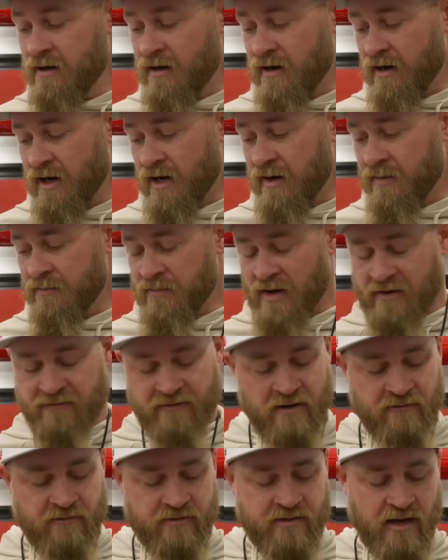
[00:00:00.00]
Um, I've
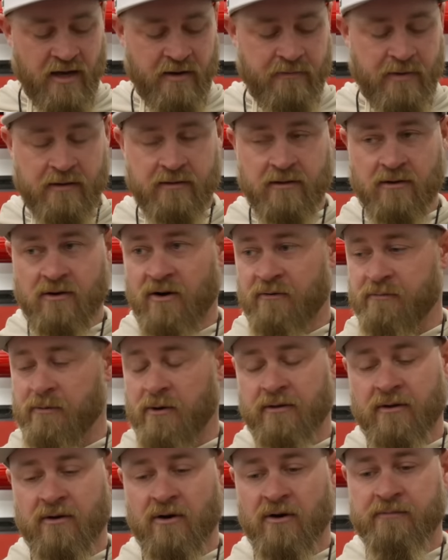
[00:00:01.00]
never thought about the golf
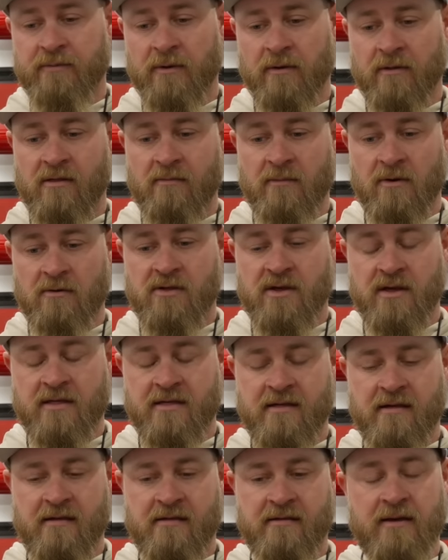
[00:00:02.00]
ball. The golf ball is the most
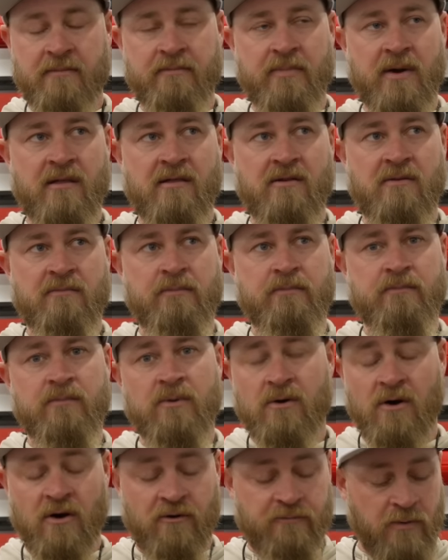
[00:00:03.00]
consistent, best
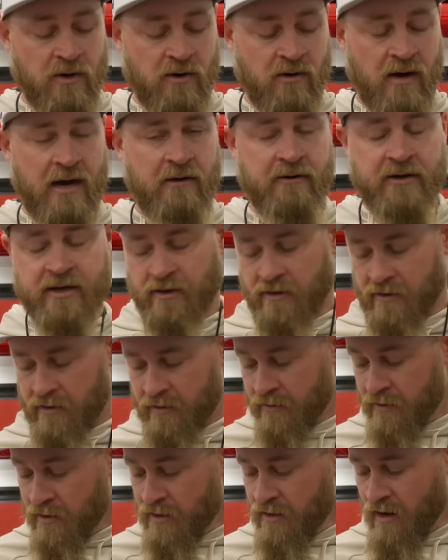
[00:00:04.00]
golf ball out
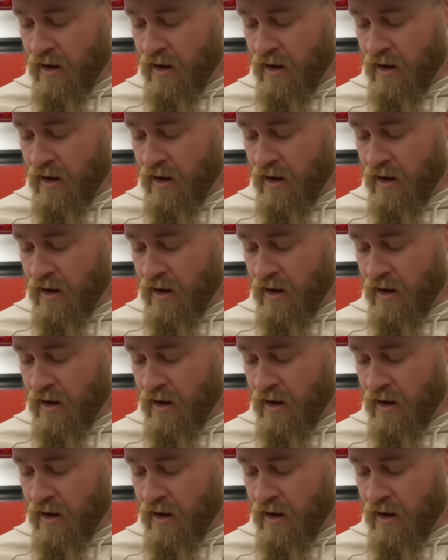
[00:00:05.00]
here.